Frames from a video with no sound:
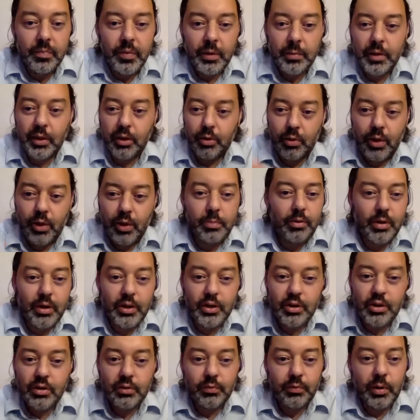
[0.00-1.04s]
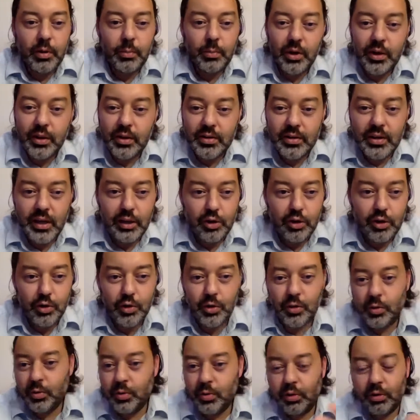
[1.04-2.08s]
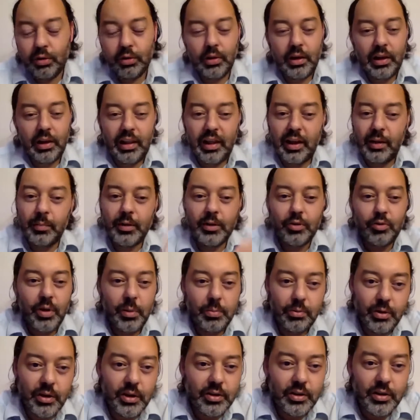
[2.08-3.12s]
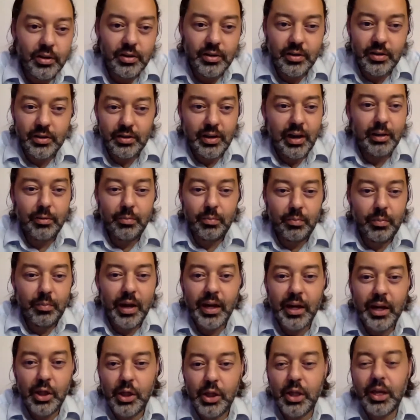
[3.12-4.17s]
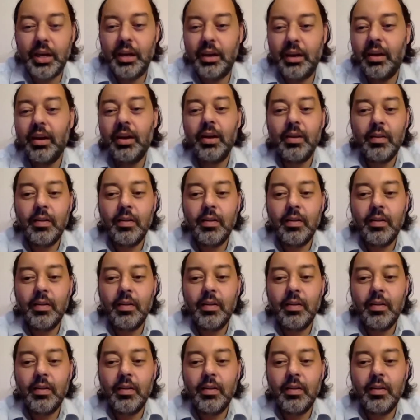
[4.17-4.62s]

I mean, the reparations framework is not new. Climate reparations is not my thing.